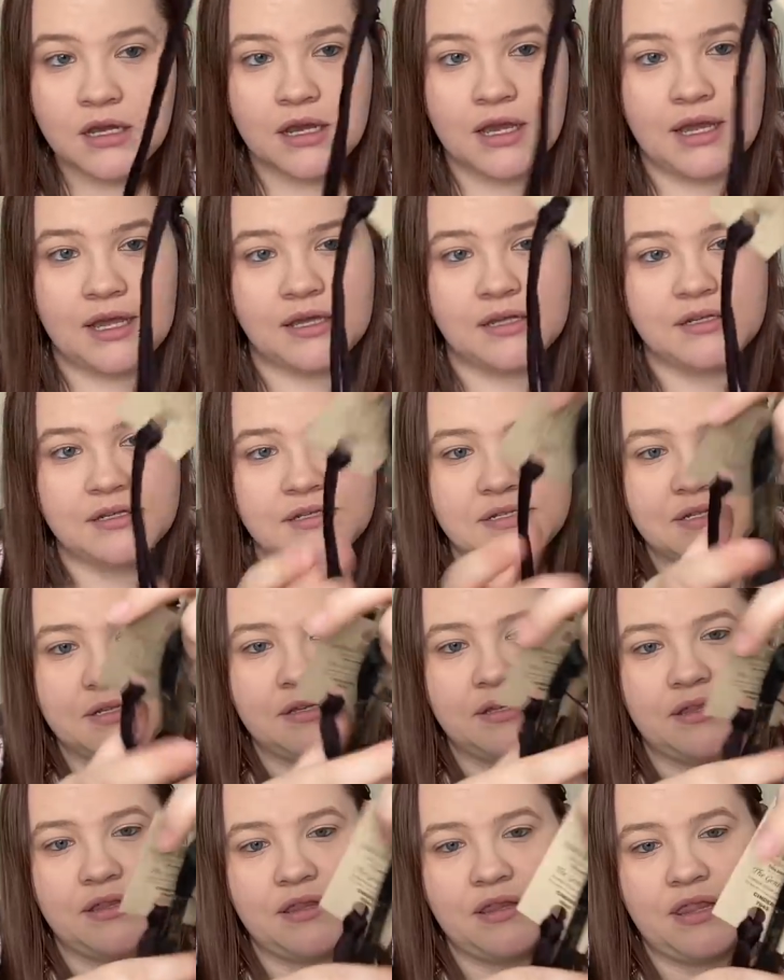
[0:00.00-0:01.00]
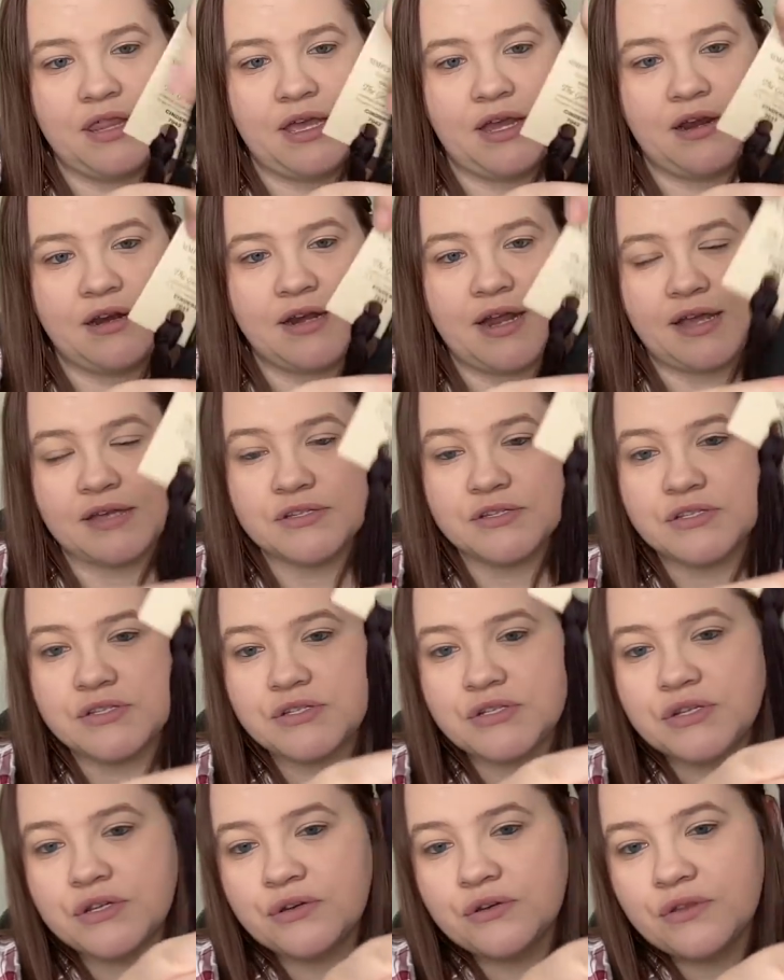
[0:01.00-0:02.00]
And there
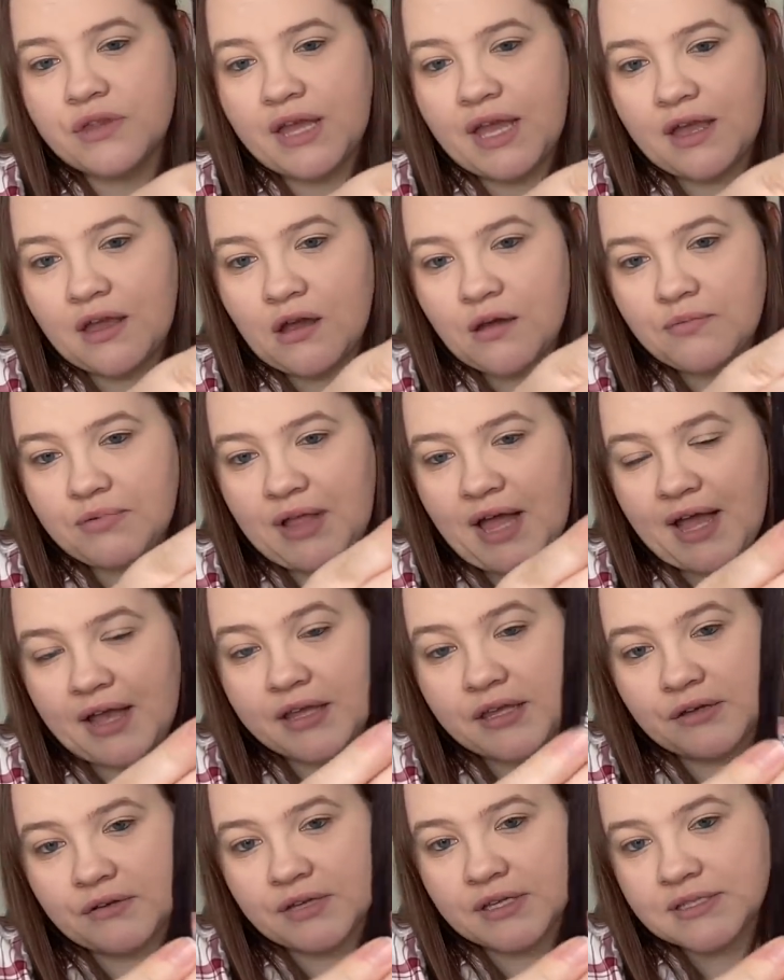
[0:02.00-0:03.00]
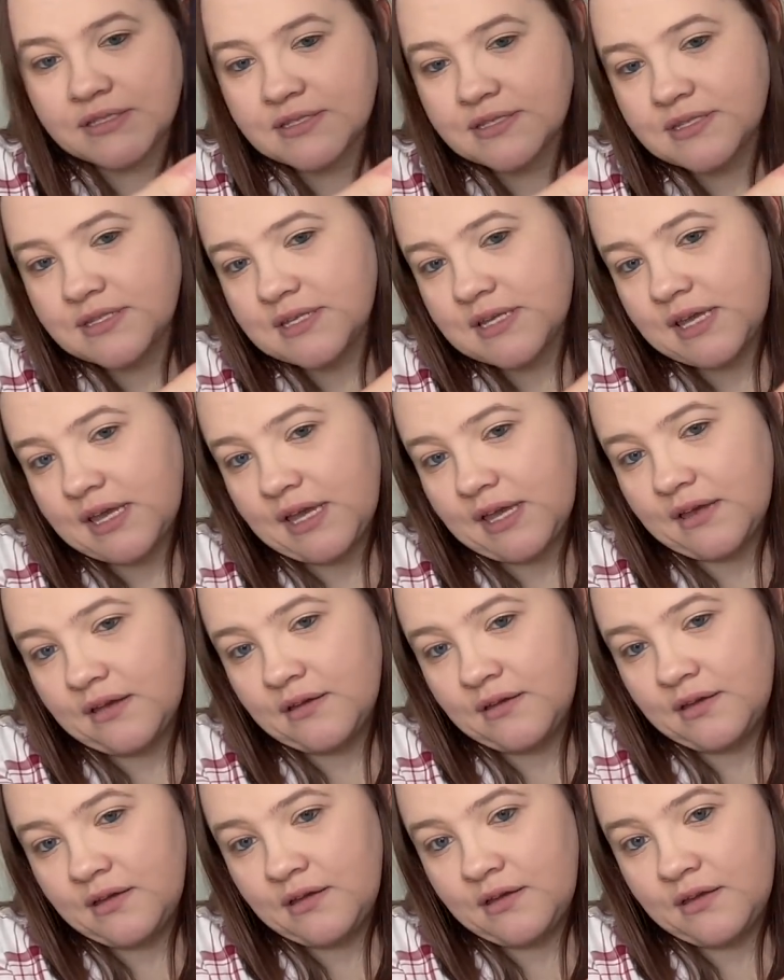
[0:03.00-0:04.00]
next to the Anchor Black, you can see
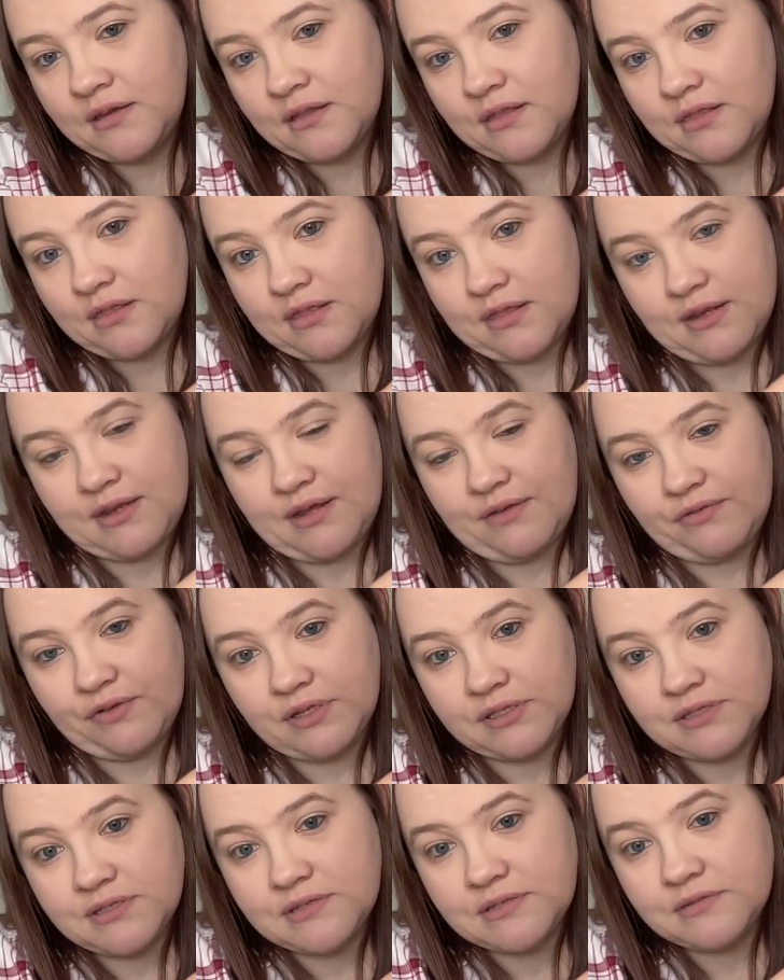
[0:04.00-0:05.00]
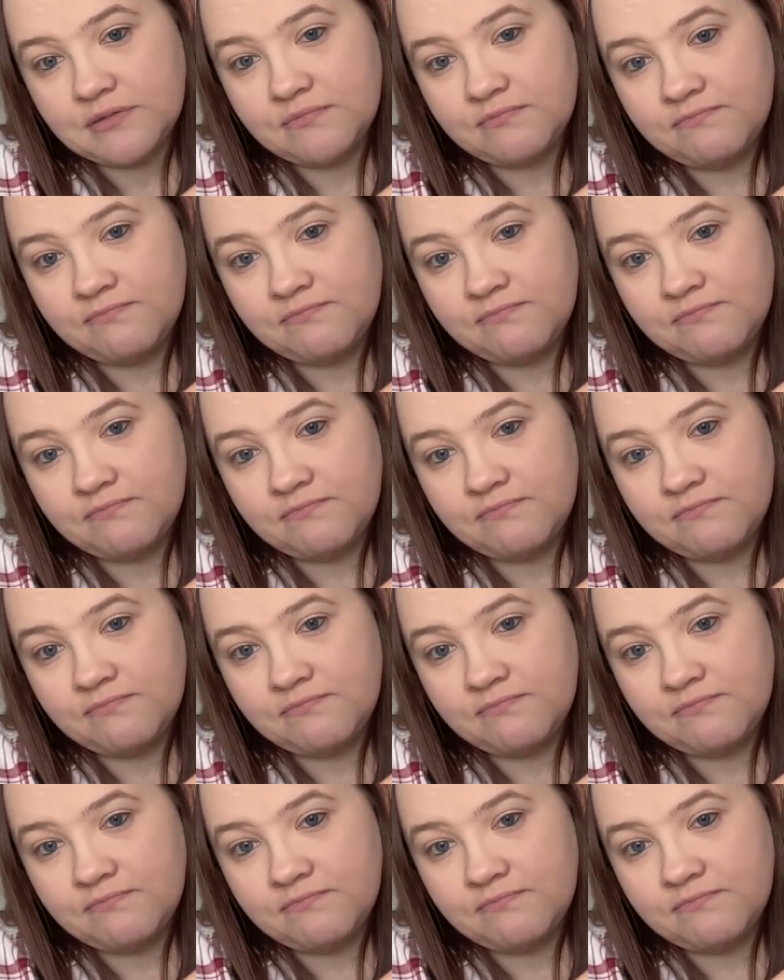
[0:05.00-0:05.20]
the difference.